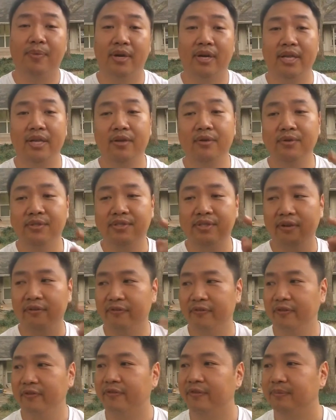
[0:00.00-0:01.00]
who's
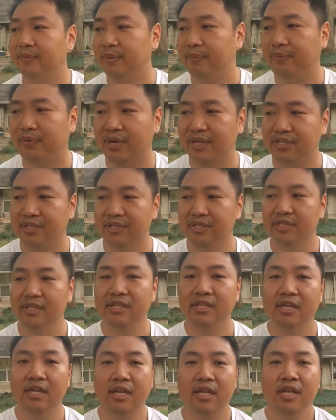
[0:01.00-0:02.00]
suffering from depression,
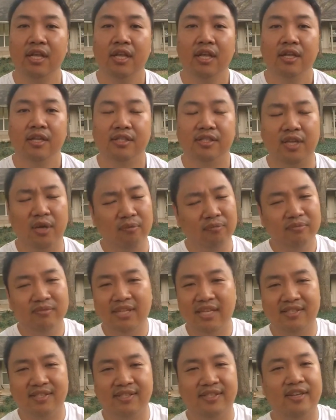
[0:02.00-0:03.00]
don't
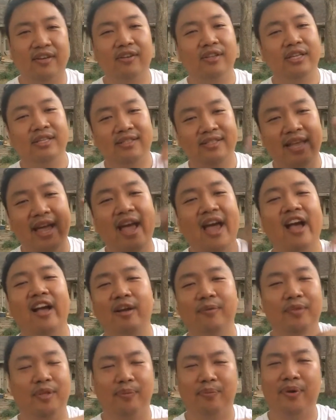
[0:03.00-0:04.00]
necessarily tag
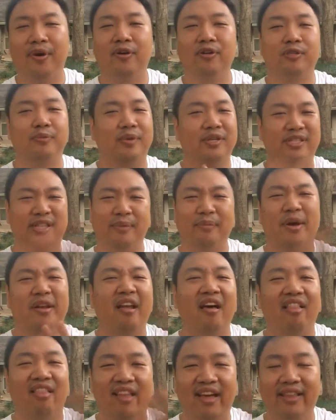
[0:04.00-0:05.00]
them in the post because they might
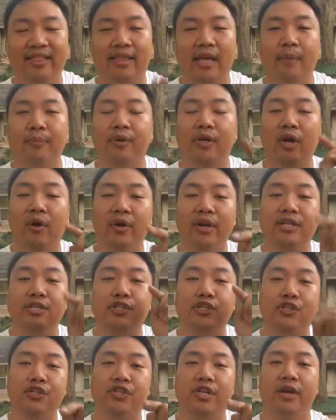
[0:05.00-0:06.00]
not like that, but go ahead and
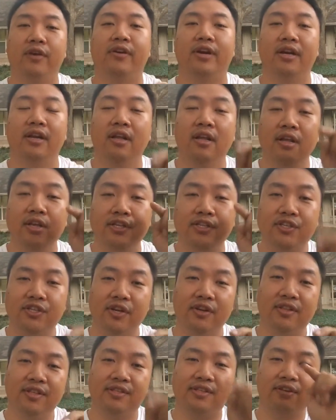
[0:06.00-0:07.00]
share it.
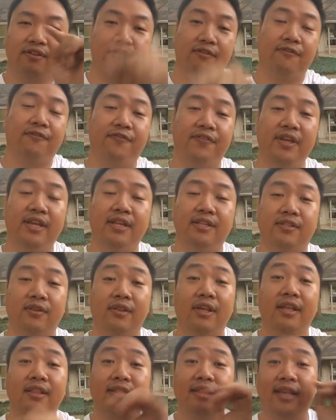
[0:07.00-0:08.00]
Share this in your feed so
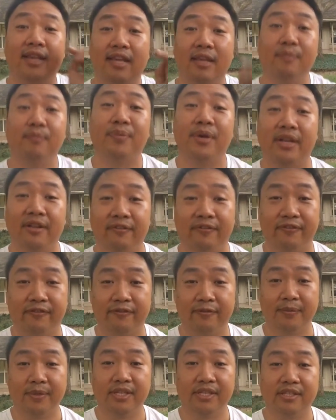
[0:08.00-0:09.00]
that they can benefit
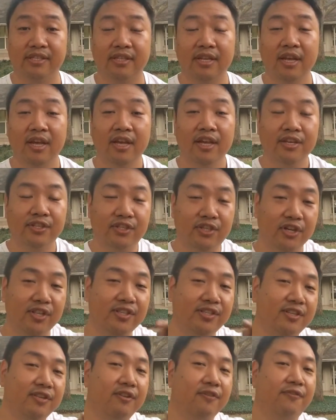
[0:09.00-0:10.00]
from this. Share
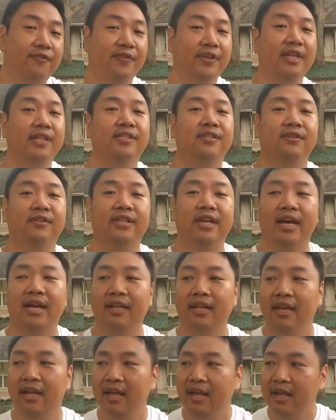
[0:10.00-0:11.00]
this in your feed so that
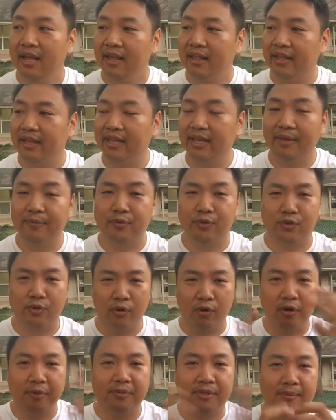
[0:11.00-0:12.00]
they can
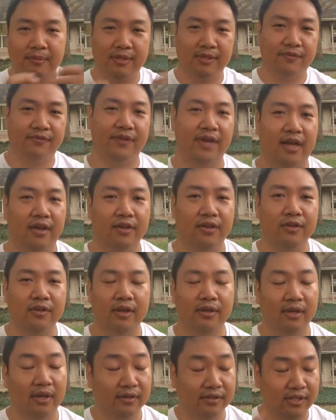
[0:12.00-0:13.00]
absorb some of this value,
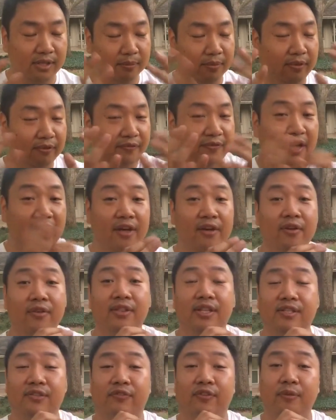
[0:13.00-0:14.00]
some of the value
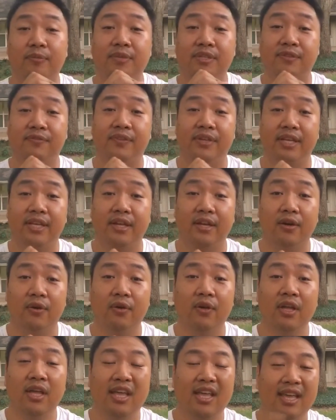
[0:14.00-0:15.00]
that's from this video,
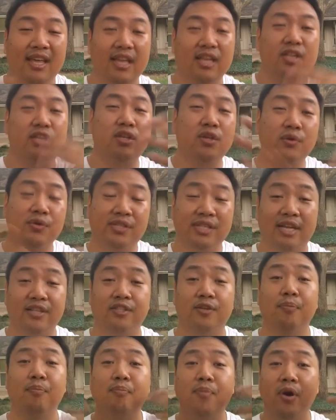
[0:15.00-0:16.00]
and use that
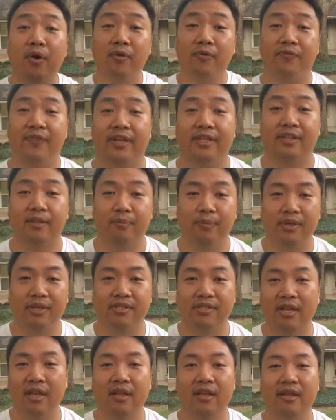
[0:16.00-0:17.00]
to motivate them,
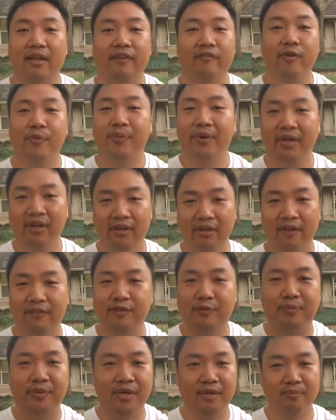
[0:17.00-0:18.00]
because everybody
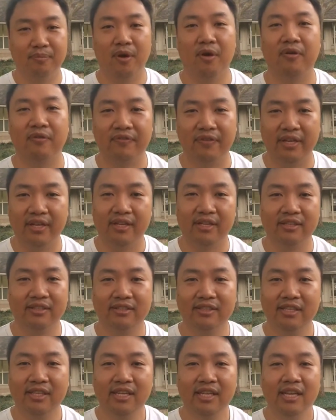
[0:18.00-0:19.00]
loves being motivated.
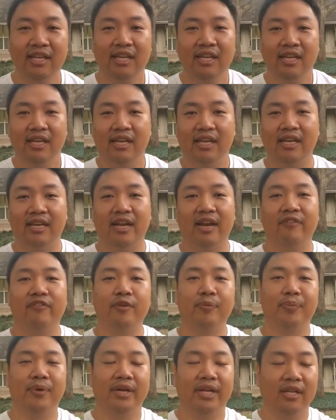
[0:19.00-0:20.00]
And
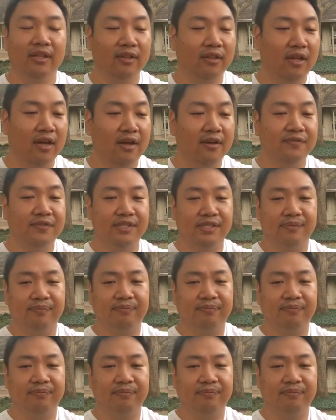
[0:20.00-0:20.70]
everybody loves